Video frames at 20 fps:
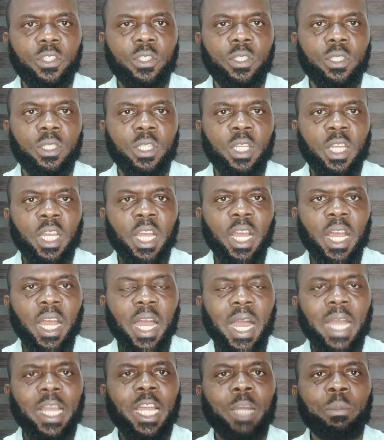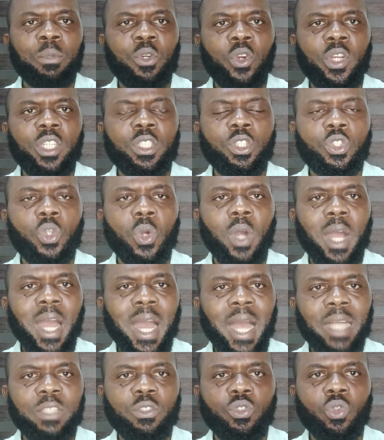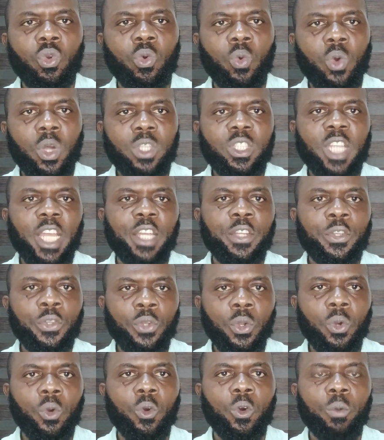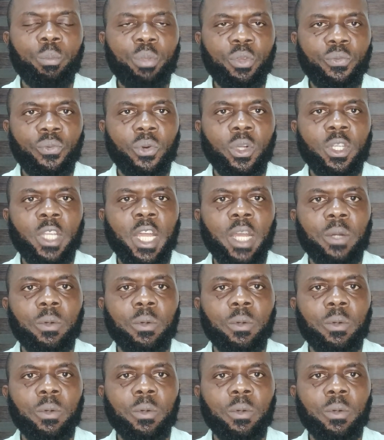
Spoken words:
the word of God is with me. The Holy Spirit is with me.